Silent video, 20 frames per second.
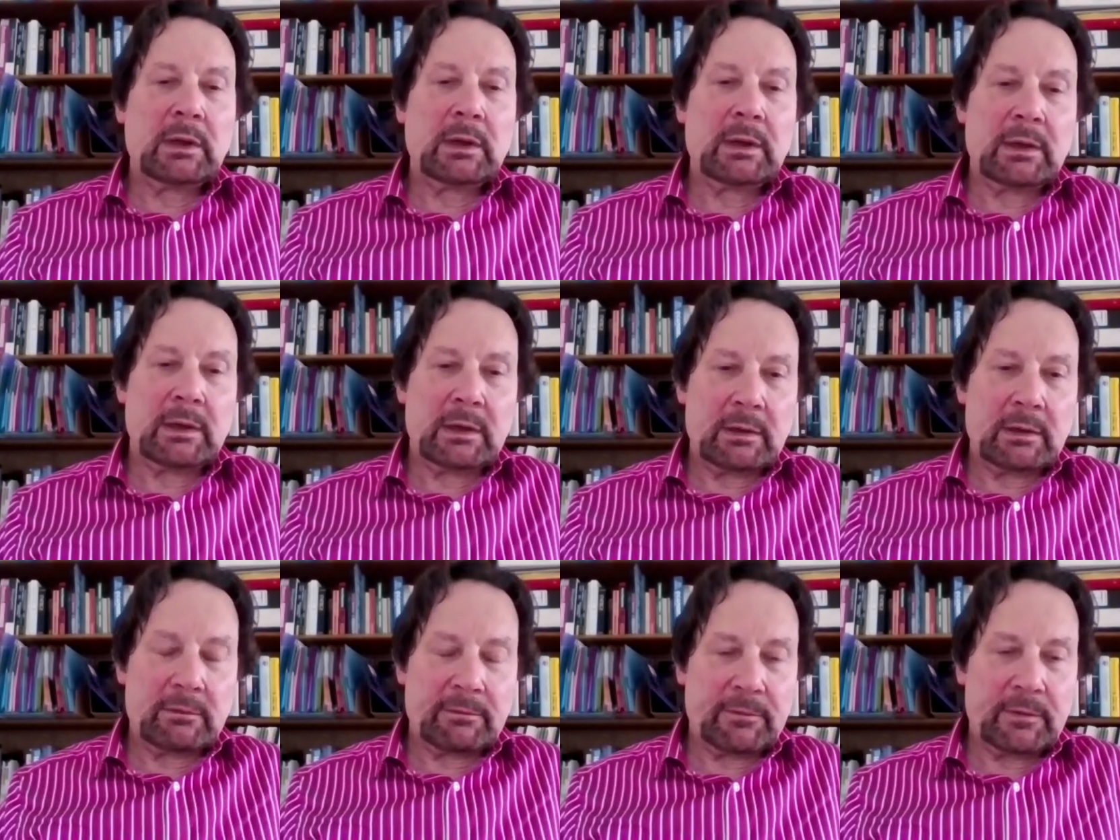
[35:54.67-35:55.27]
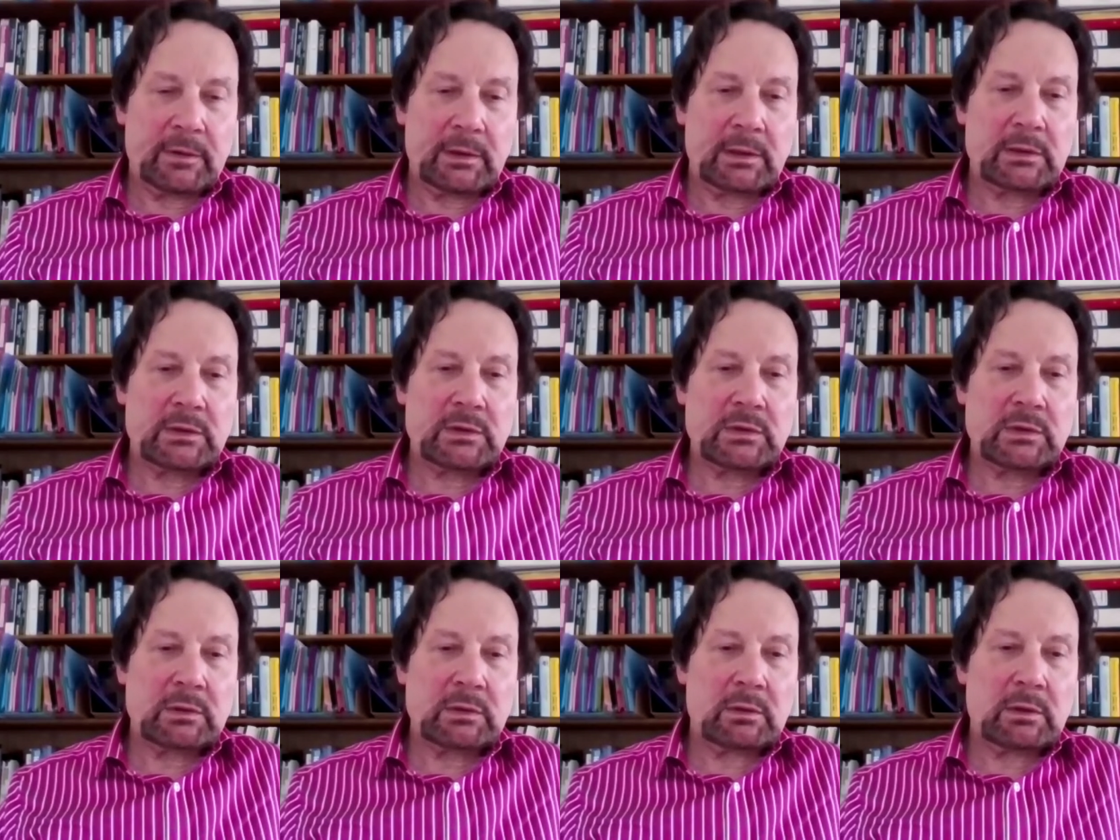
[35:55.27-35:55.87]
uh,
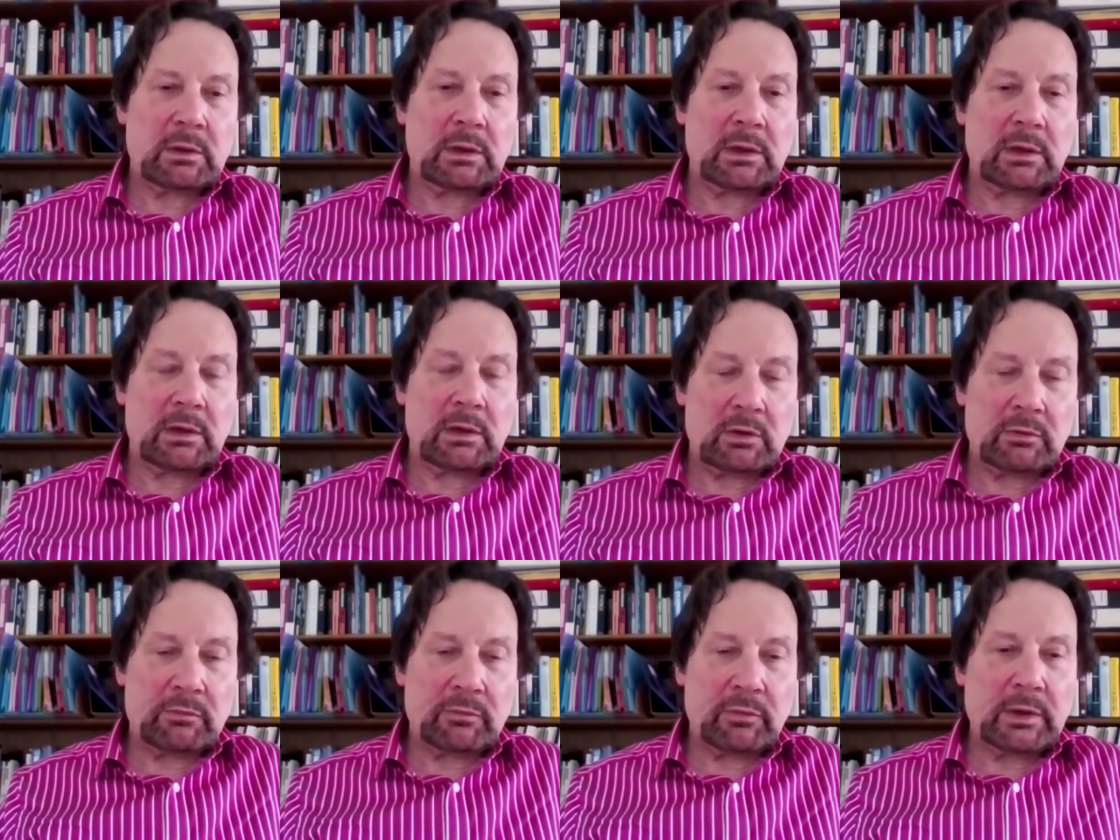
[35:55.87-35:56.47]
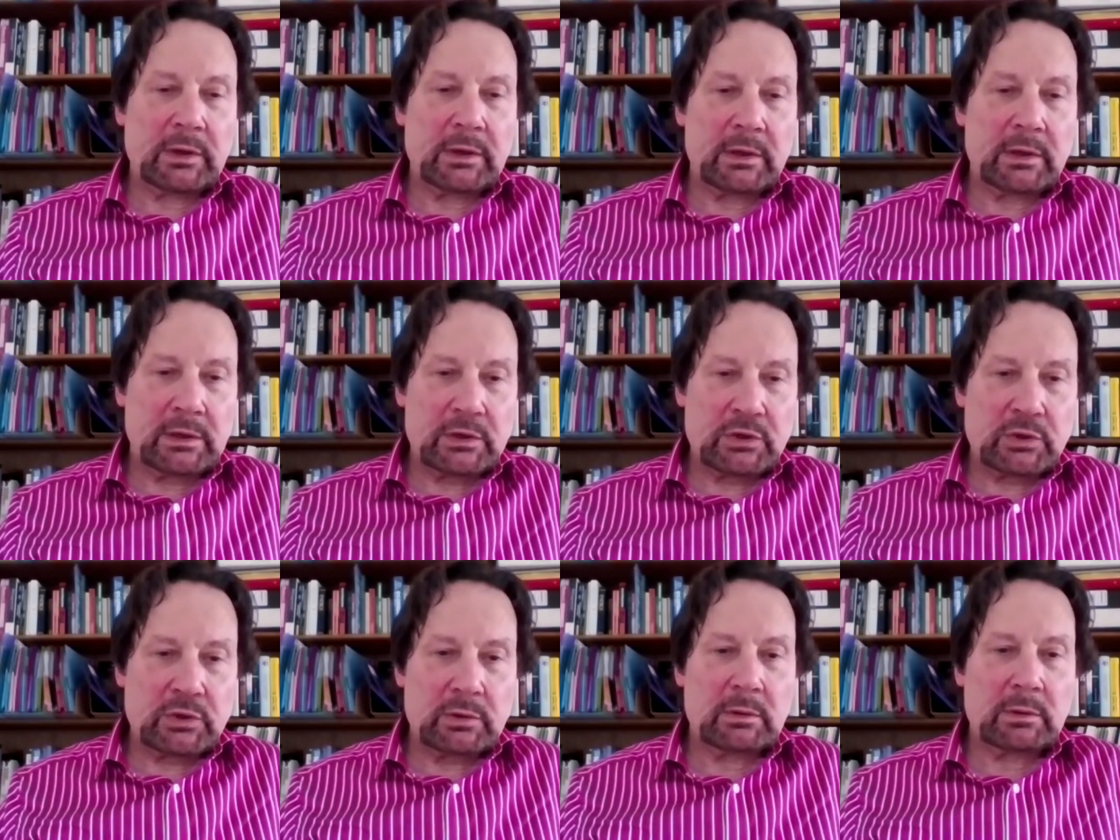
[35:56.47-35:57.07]
effects of
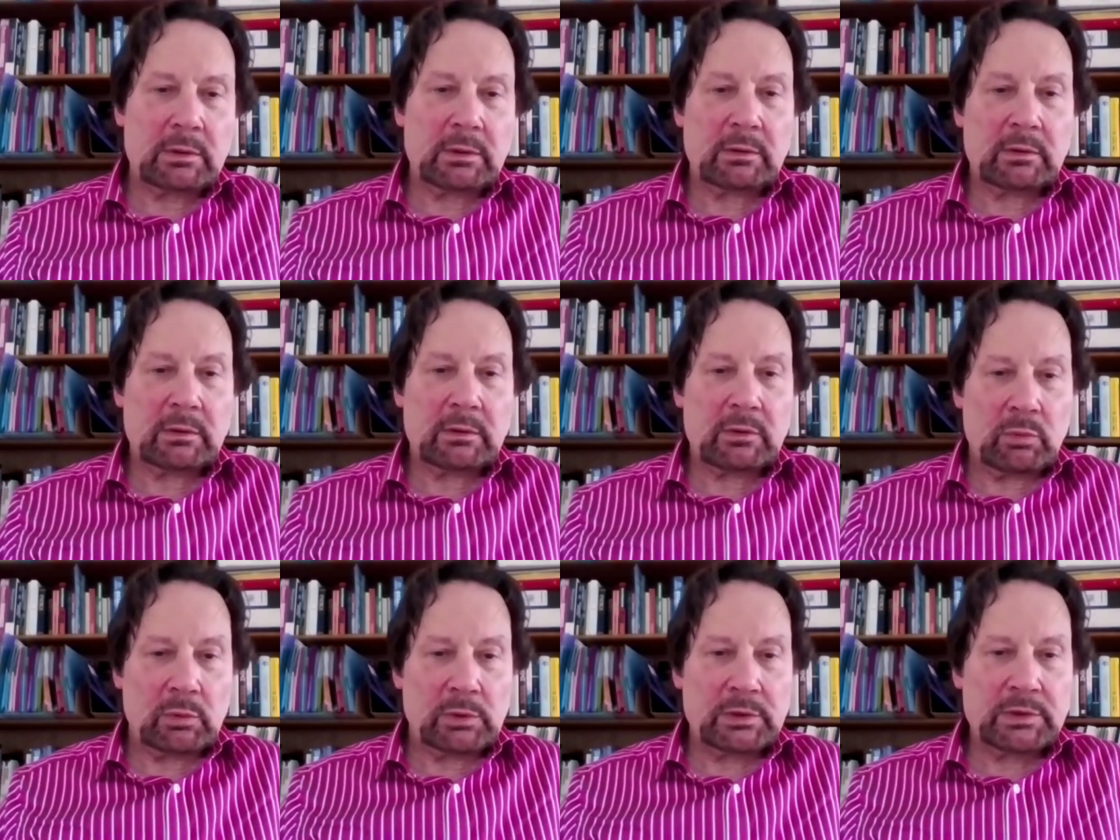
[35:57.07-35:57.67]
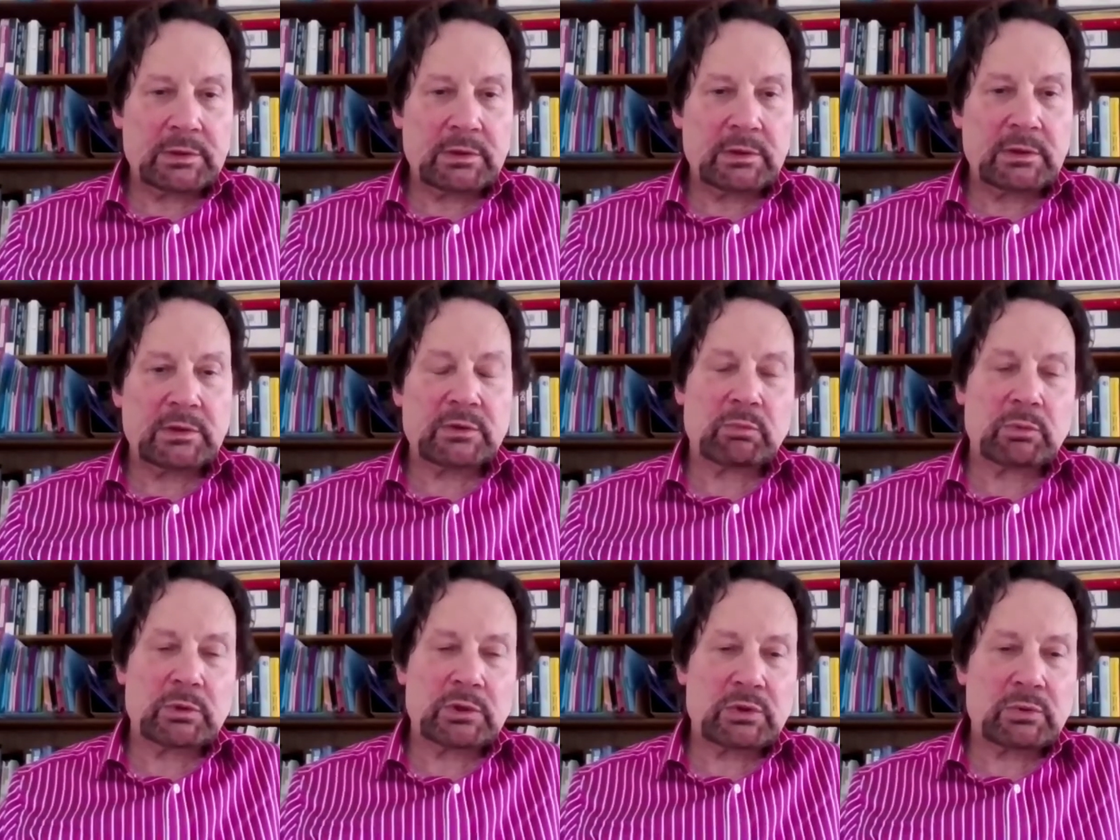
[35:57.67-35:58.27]
radiation in the
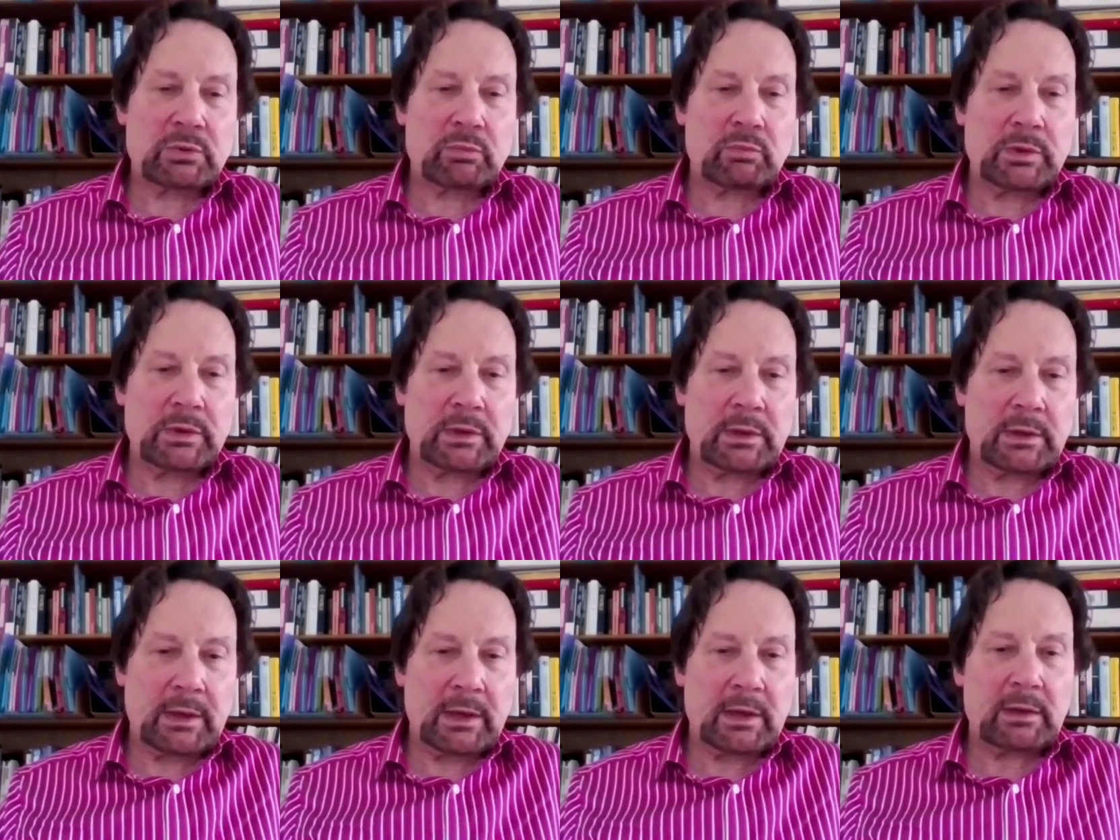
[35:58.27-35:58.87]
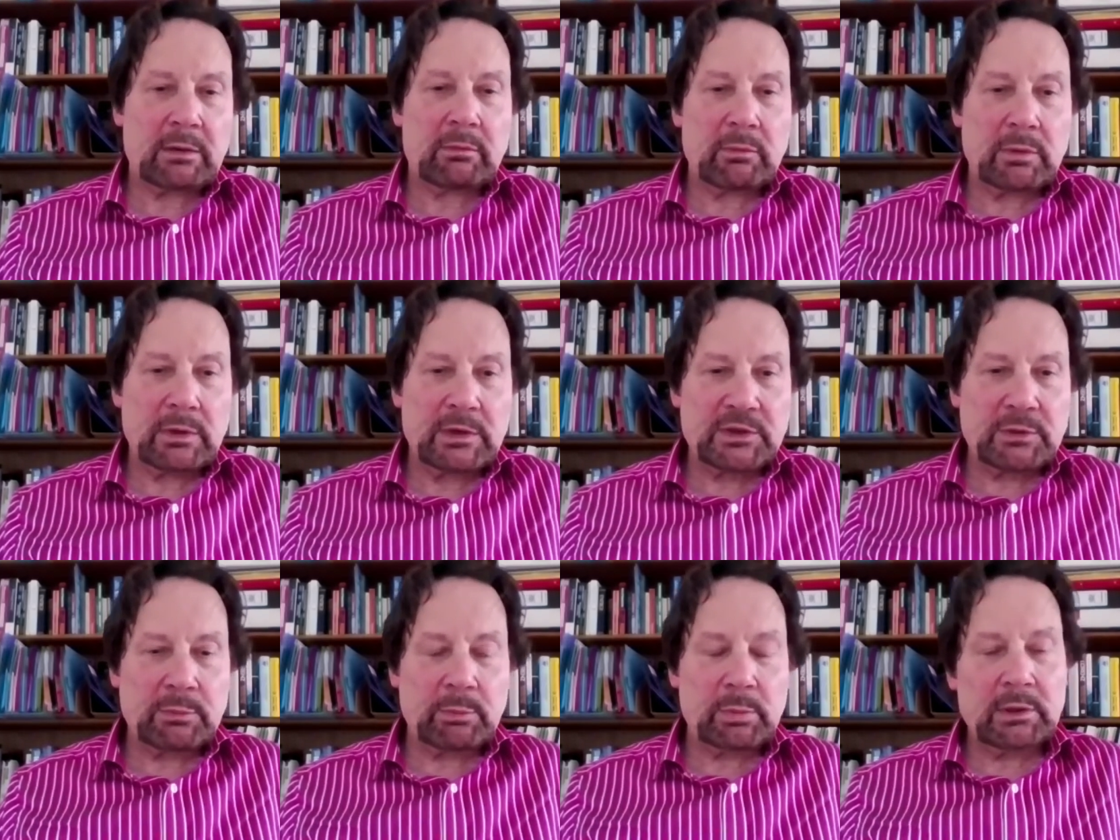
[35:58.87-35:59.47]
quantities which we can
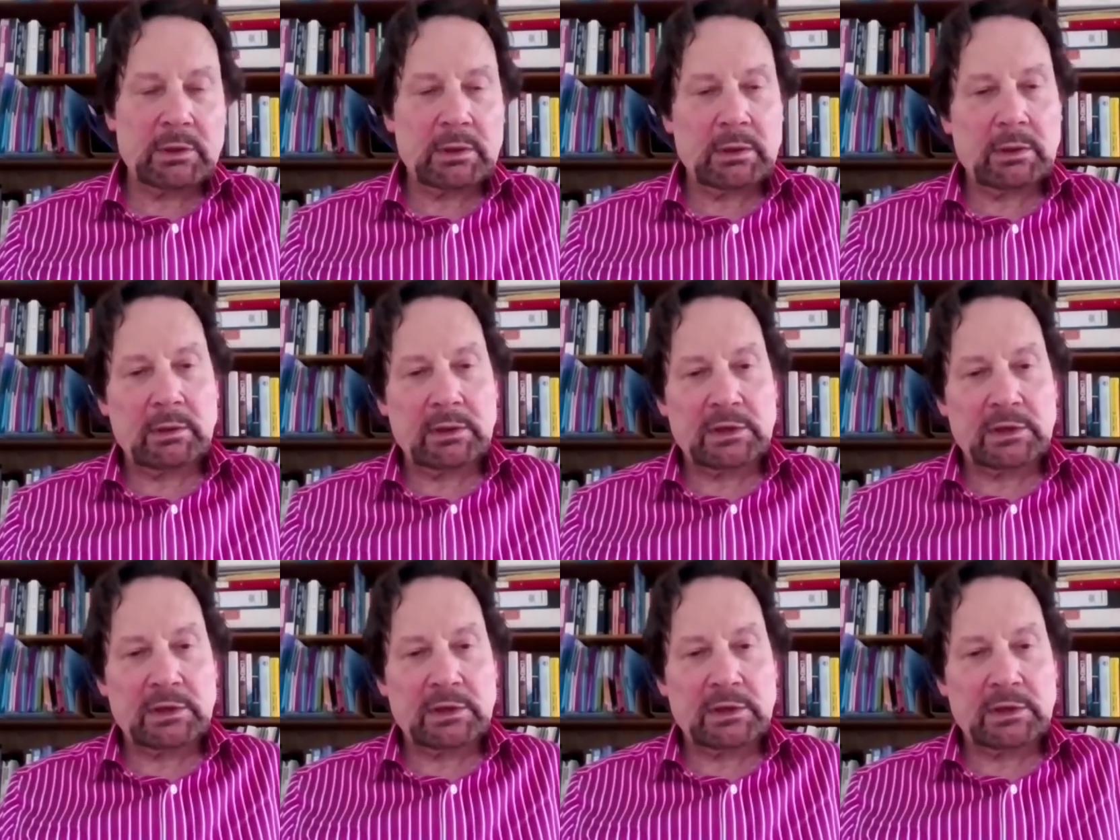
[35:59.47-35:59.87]
reasonably